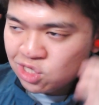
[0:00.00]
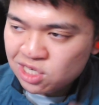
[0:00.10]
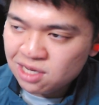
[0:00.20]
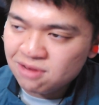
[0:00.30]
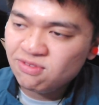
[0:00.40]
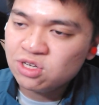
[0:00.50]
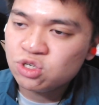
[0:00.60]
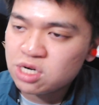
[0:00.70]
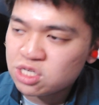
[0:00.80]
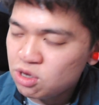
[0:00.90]
SUYOON
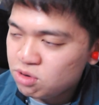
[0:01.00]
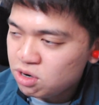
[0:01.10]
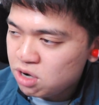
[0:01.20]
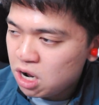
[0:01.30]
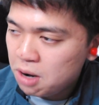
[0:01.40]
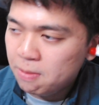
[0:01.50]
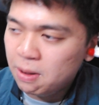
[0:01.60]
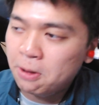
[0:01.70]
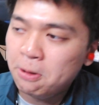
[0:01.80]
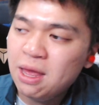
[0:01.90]
featuring
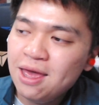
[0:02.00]
Sokodomo.